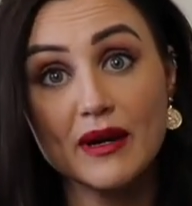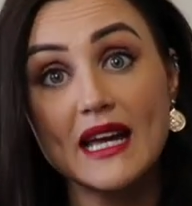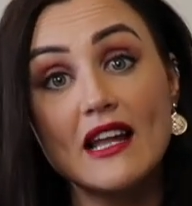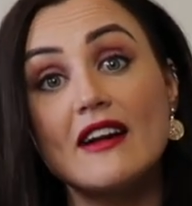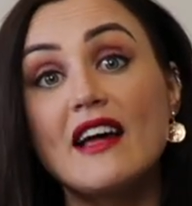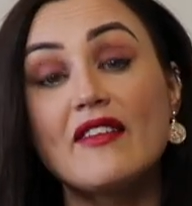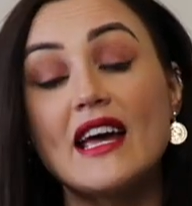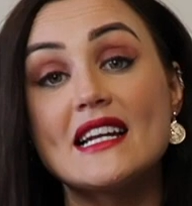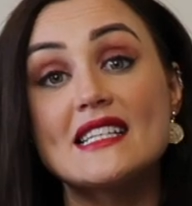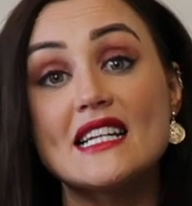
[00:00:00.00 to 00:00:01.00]
But Galeries
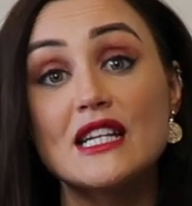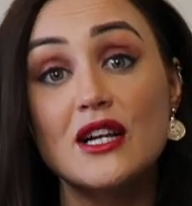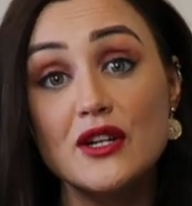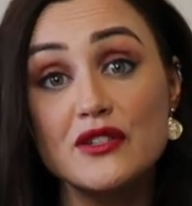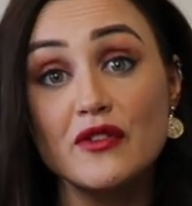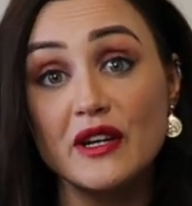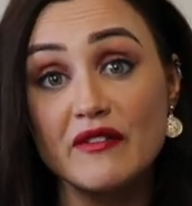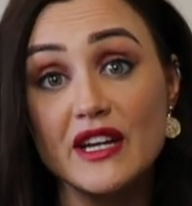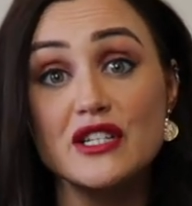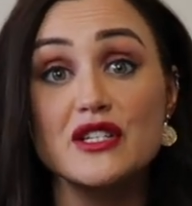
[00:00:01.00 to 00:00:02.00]
Lafayette is actually closed for
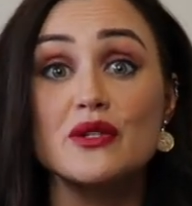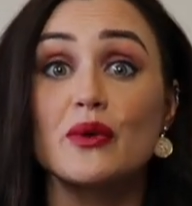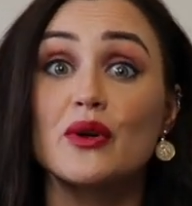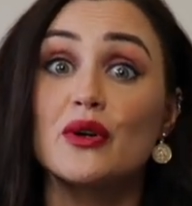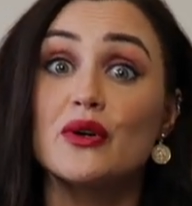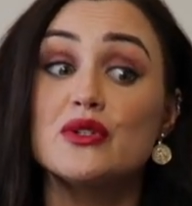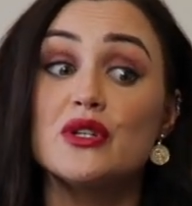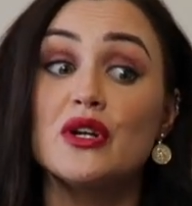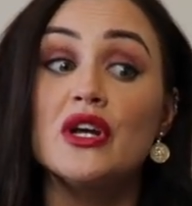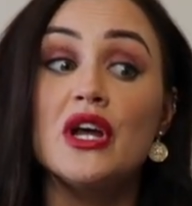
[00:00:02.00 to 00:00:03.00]
renovation, so we're going to go
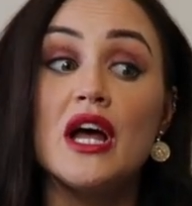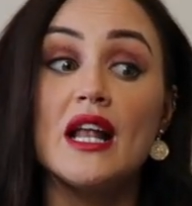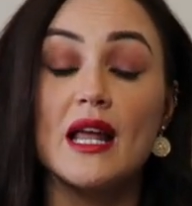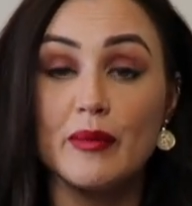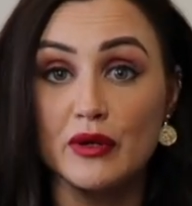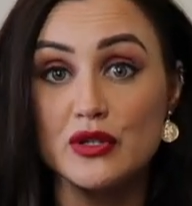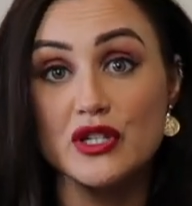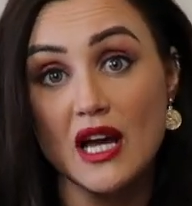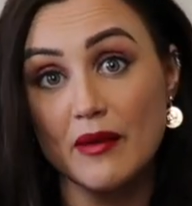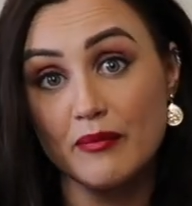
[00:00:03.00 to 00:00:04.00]
to La
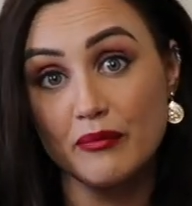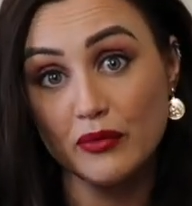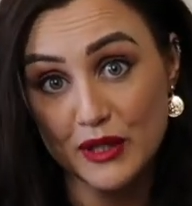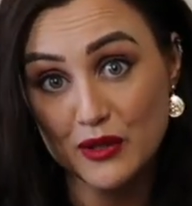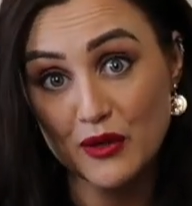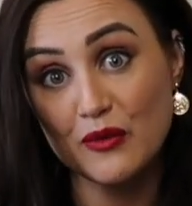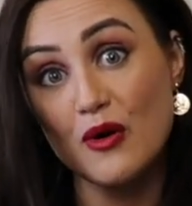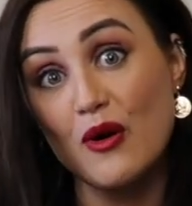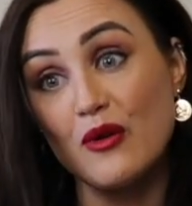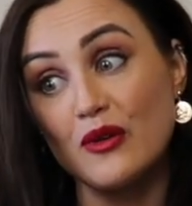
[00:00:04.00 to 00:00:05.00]
Bruche at Vuitton
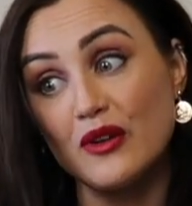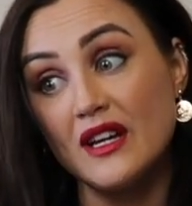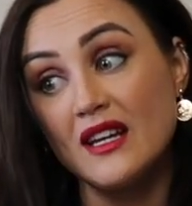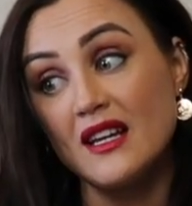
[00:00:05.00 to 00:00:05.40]
on